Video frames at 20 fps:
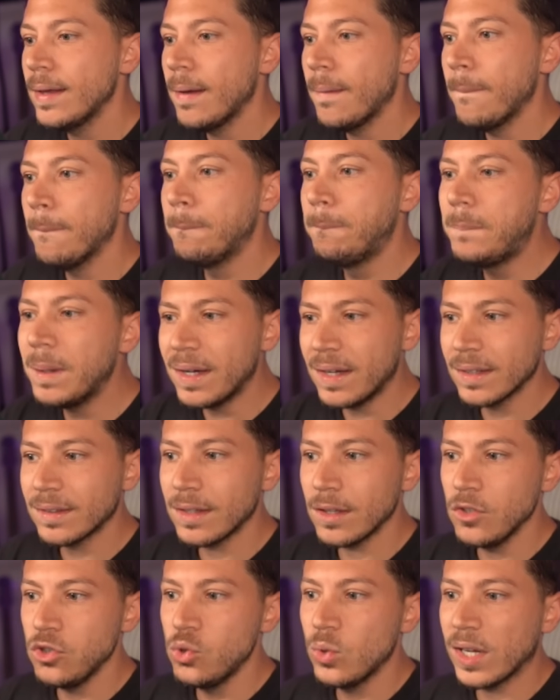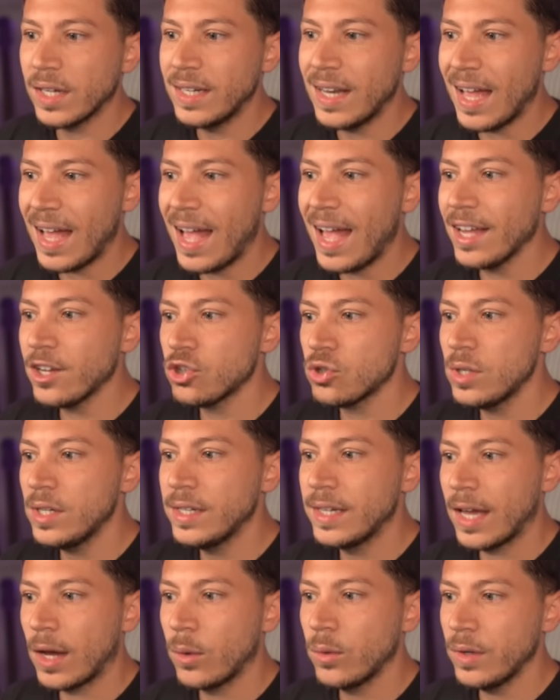But you can actually
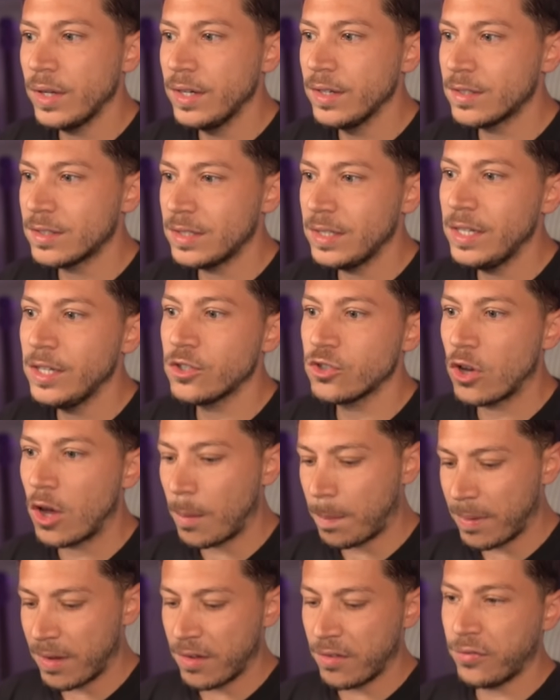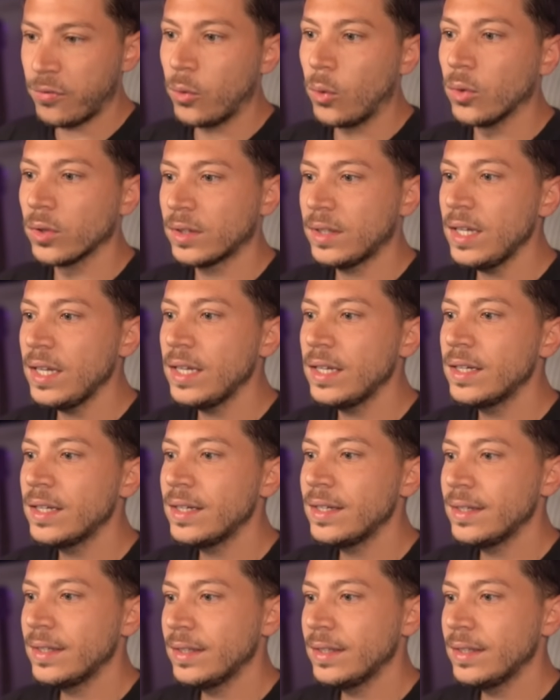now in C sharp fourteen